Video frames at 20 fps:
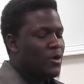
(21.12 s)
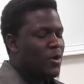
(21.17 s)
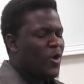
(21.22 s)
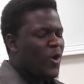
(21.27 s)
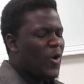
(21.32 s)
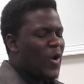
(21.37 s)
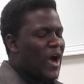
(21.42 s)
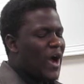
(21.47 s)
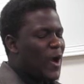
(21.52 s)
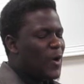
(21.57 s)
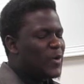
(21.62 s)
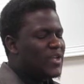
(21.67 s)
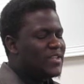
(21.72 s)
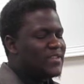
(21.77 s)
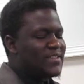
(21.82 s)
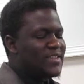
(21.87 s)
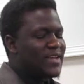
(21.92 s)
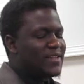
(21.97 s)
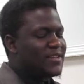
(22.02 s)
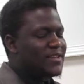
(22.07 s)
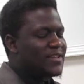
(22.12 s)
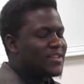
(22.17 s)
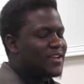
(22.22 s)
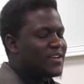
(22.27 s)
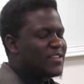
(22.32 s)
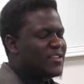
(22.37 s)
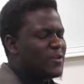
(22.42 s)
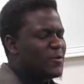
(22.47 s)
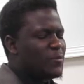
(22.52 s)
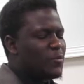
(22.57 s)
Or how he
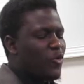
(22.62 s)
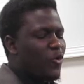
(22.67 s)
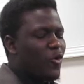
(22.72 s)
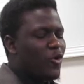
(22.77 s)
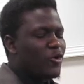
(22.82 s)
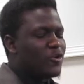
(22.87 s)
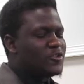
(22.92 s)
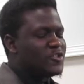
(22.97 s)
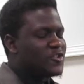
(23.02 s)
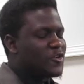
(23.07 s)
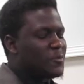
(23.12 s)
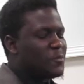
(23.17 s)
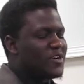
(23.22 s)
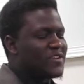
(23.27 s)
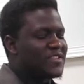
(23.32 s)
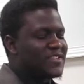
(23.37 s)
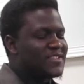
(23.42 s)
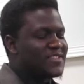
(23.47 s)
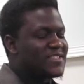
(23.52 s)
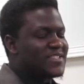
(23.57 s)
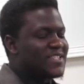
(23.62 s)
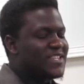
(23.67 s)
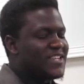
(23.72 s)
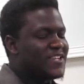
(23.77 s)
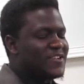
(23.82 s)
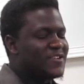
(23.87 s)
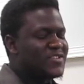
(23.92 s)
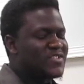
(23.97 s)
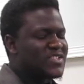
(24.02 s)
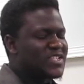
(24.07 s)
delicately poured your mother's
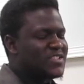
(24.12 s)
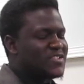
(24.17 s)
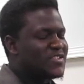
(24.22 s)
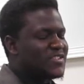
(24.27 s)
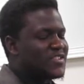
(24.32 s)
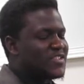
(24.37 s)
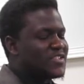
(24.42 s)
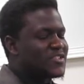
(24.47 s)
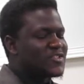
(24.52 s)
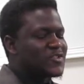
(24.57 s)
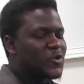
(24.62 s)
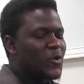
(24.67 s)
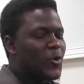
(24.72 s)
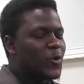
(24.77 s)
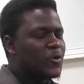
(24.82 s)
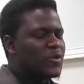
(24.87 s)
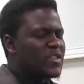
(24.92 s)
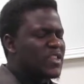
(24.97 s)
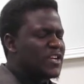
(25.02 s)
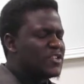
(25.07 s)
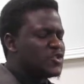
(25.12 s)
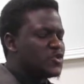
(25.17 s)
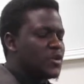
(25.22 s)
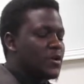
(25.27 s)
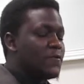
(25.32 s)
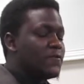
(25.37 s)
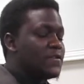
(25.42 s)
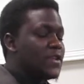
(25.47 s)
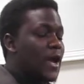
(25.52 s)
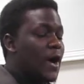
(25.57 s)
tears into the soil that you
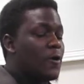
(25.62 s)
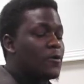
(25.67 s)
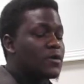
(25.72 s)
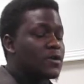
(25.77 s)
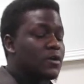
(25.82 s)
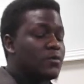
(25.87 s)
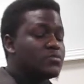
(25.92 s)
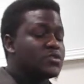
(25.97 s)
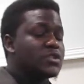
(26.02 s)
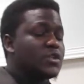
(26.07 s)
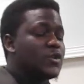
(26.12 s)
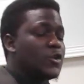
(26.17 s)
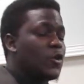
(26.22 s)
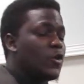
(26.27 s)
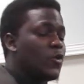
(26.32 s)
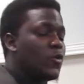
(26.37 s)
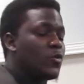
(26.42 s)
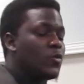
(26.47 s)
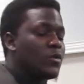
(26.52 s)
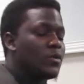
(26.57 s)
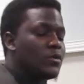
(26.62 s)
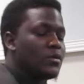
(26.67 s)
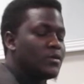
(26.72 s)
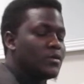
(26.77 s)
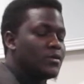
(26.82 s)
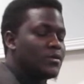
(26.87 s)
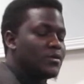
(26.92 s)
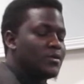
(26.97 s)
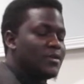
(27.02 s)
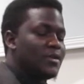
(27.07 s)
have now come to know
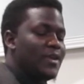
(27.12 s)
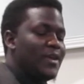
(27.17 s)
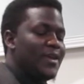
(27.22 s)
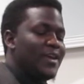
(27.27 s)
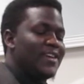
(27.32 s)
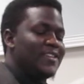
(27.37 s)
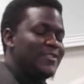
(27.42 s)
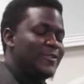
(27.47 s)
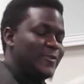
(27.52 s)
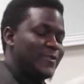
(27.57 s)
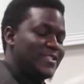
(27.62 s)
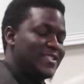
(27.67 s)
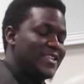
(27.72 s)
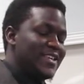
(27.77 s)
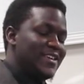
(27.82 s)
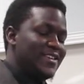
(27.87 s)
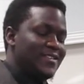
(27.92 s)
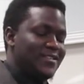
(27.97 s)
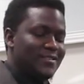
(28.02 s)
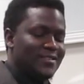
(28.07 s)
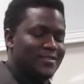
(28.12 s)
as your skin,